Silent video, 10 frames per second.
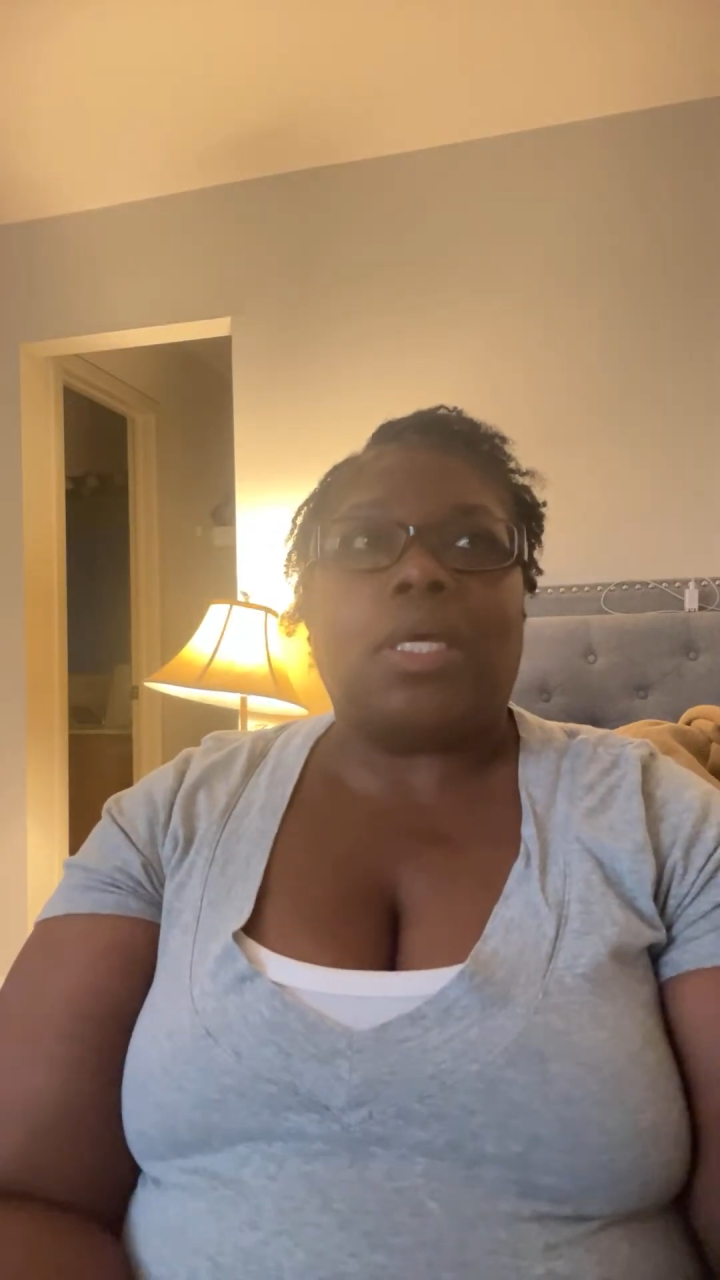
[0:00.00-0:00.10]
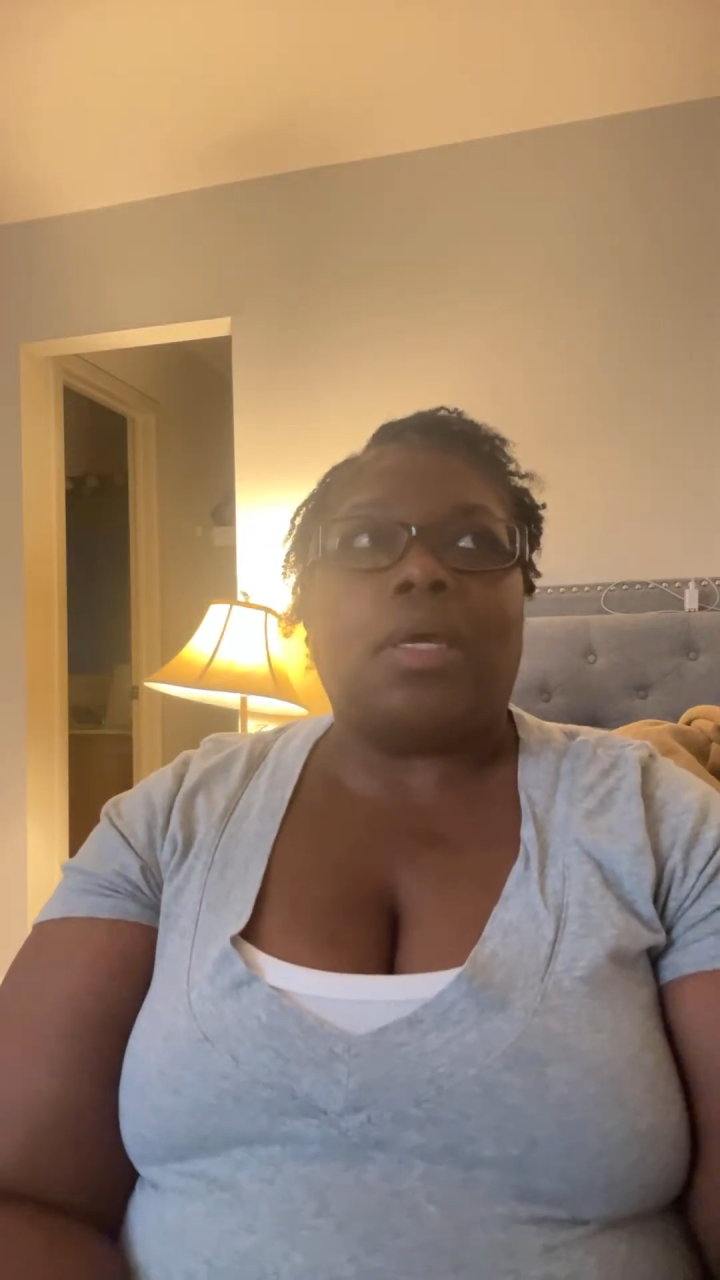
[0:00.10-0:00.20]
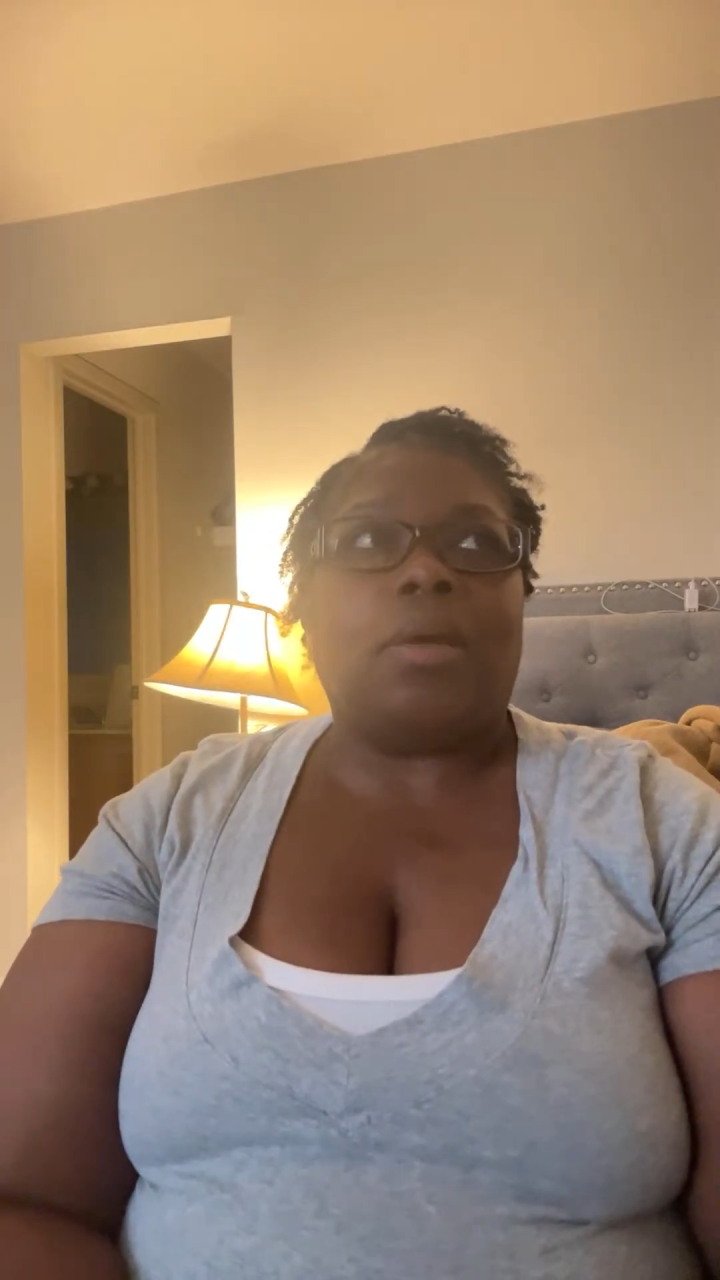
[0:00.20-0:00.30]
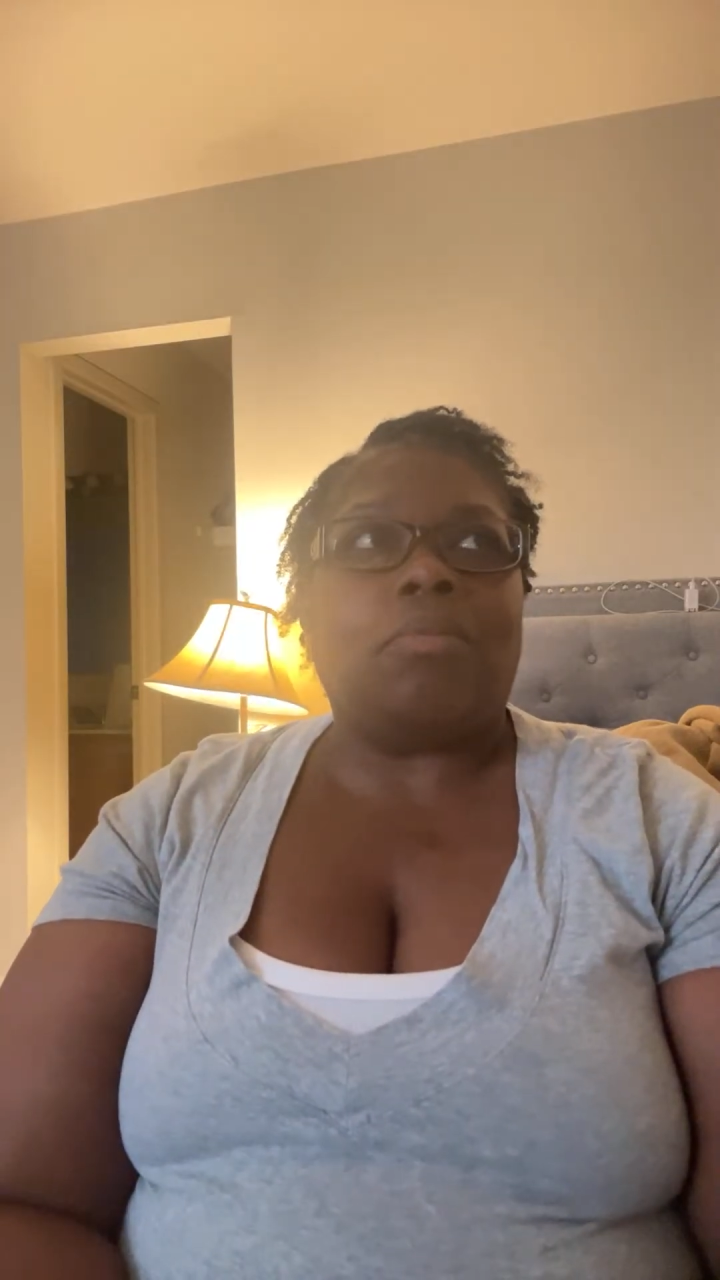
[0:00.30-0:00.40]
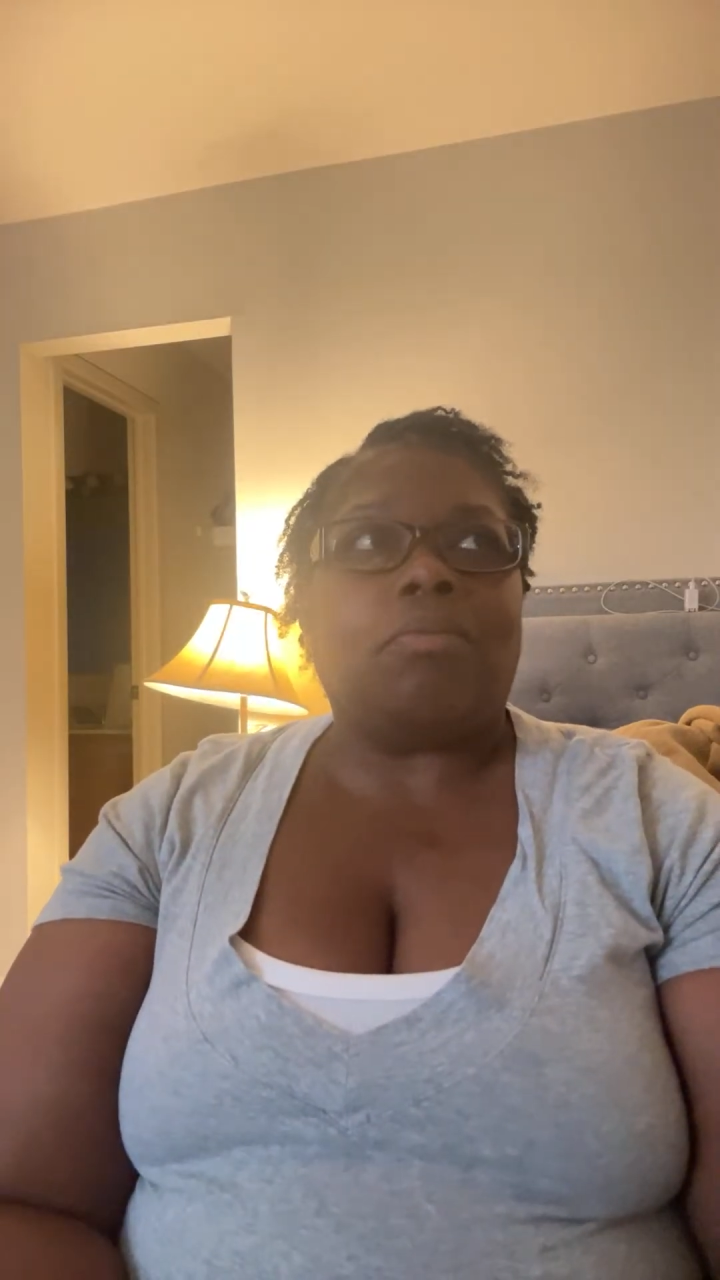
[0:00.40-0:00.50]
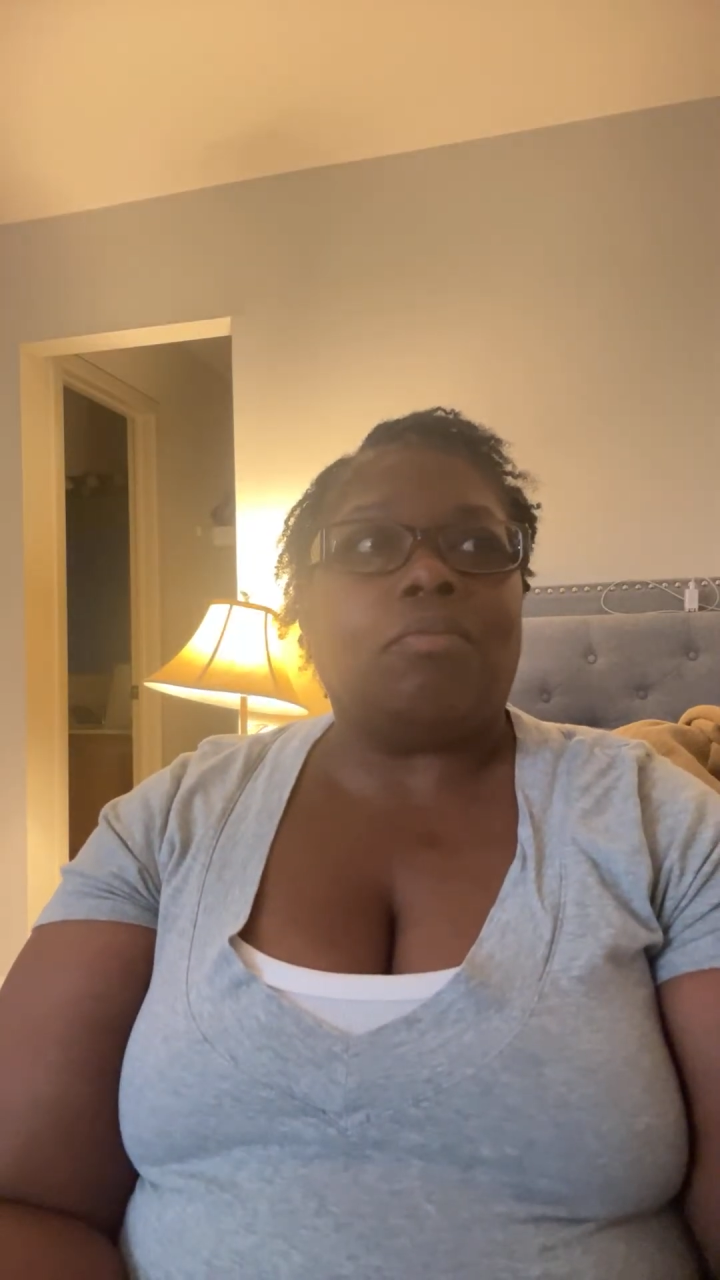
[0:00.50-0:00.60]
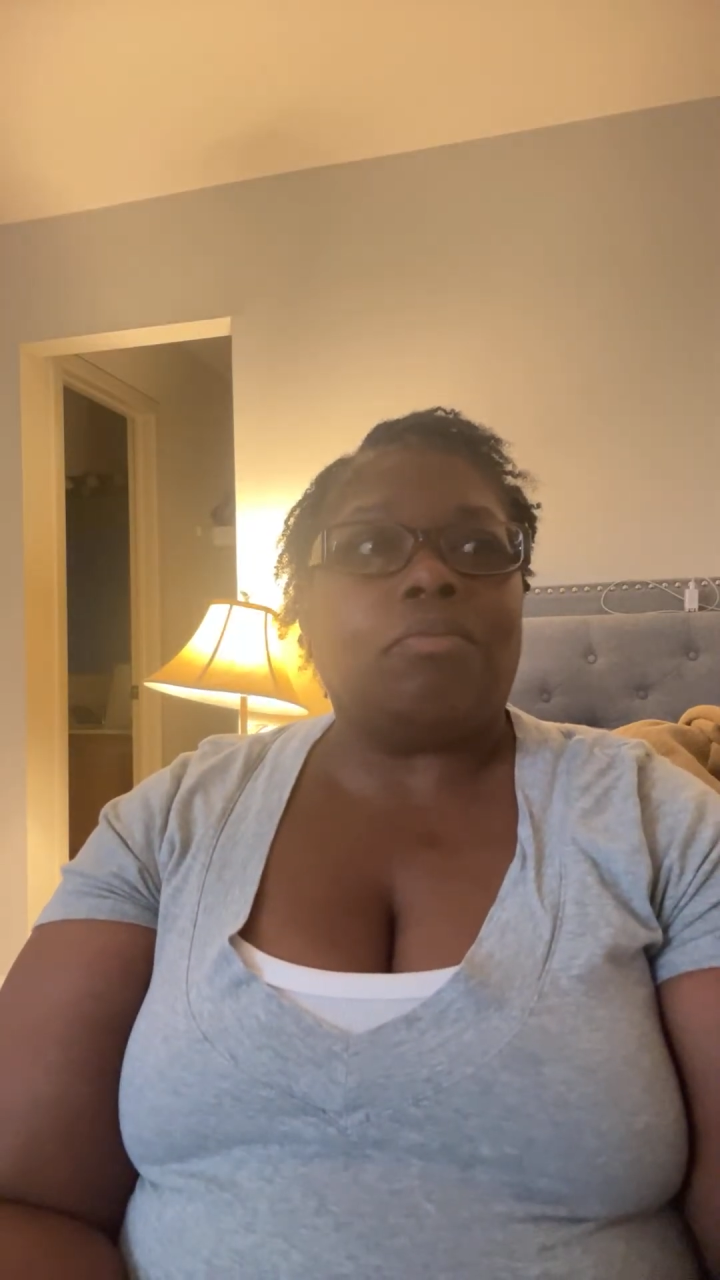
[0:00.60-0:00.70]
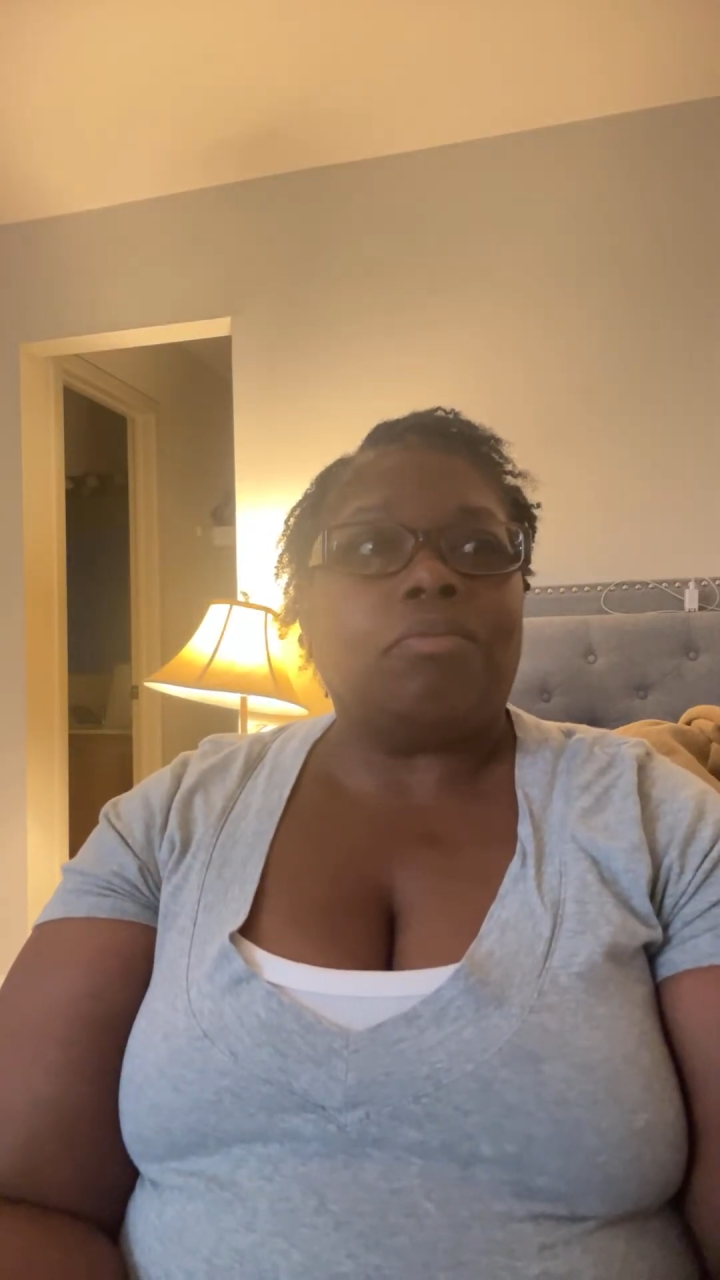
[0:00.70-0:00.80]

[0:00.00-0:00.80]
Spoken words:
and